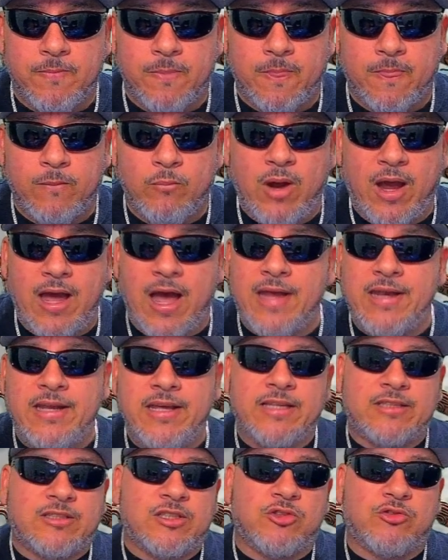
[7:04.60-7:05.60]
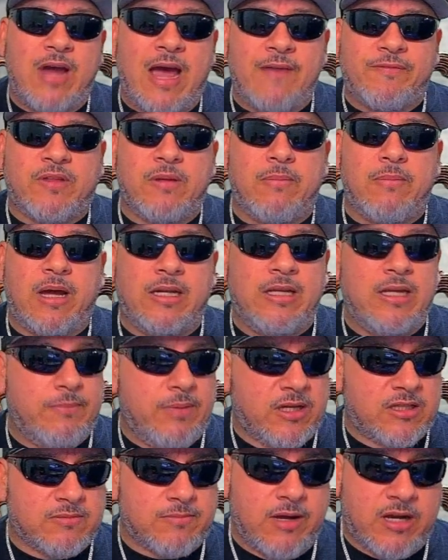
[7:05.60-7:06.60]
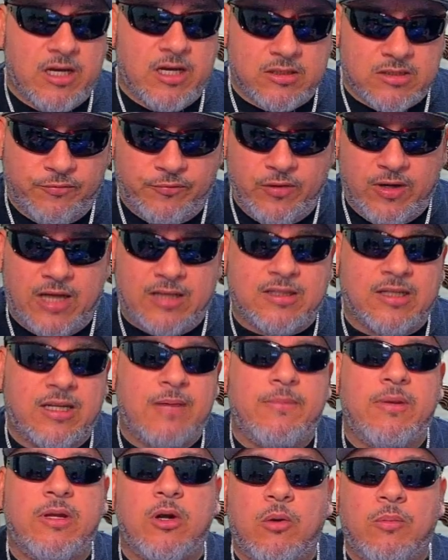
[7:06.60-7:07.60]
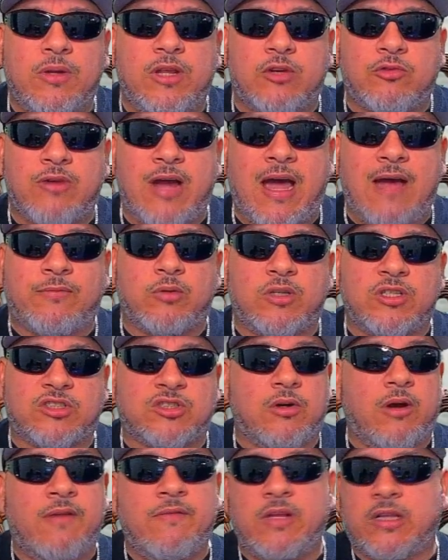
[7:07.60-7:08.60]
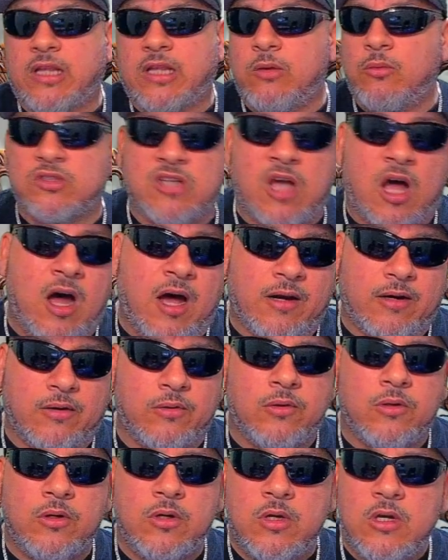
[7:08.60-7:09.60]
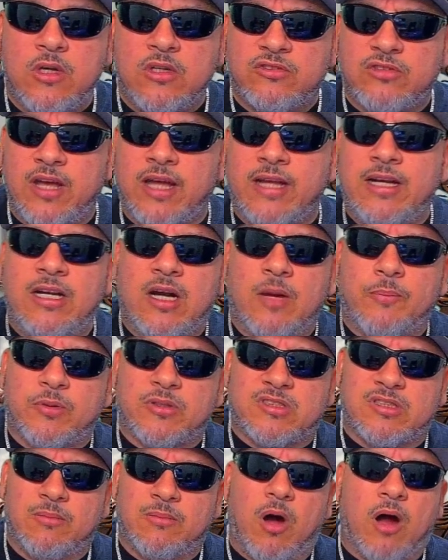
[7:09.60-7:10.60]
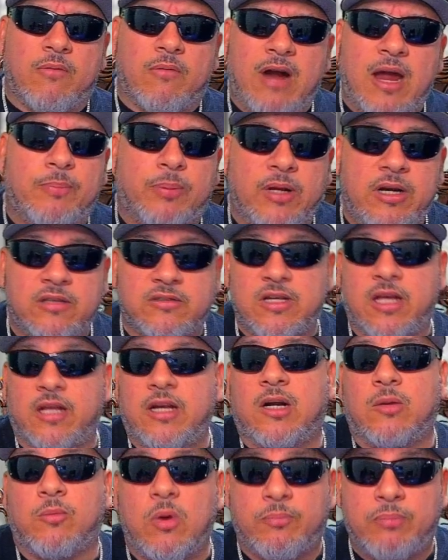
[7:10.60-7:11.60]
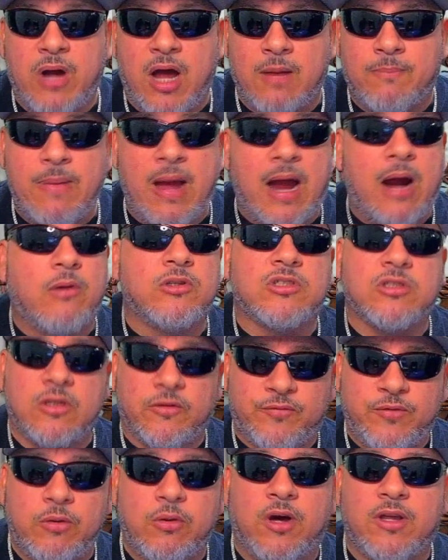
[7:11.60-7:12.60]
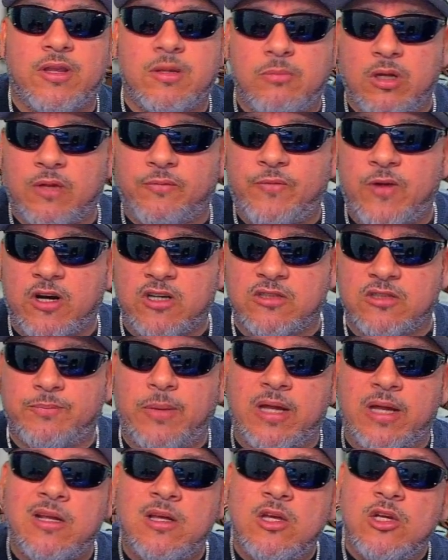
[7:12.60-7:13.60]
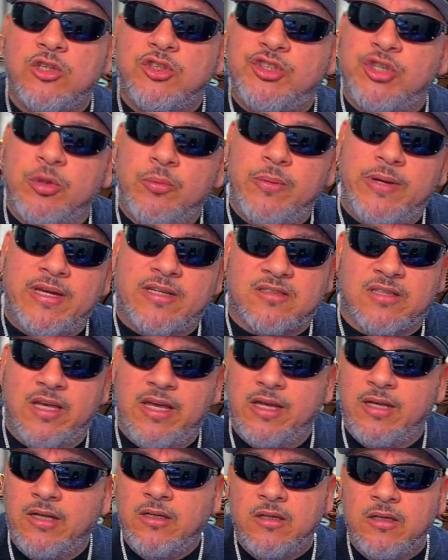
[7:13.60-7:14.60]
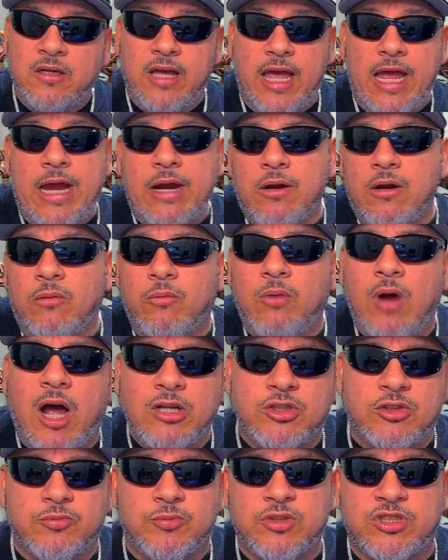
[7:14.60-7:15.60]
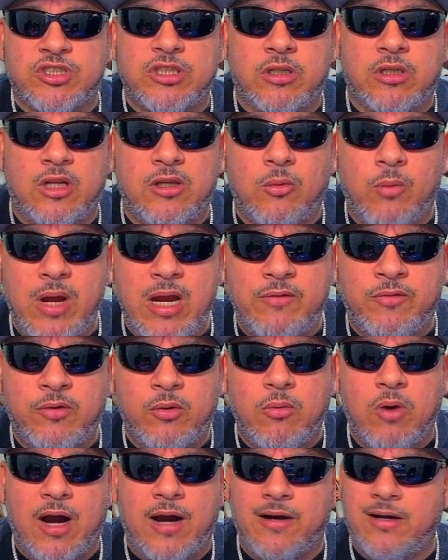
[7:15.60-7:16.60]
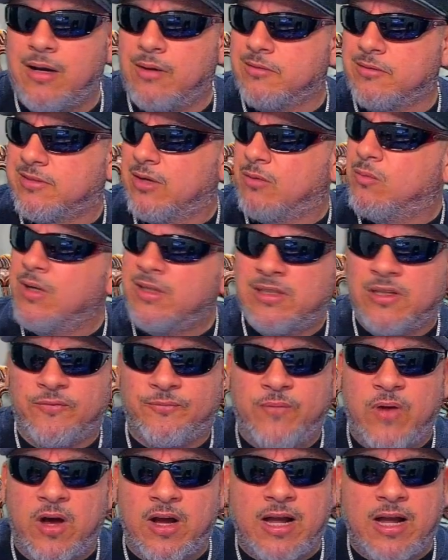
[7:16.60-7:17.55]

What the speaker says: Right, I didn't get to draft in my league because my cousin forgot to let me know when the draft was, so everything was auto. So I ended up with some all right players. I ended up with Brock Bowers and a few other motherfuckers, but 2 weeks in, Aaron Rodgers was still on the waiver wire, and I was like, what the fuck?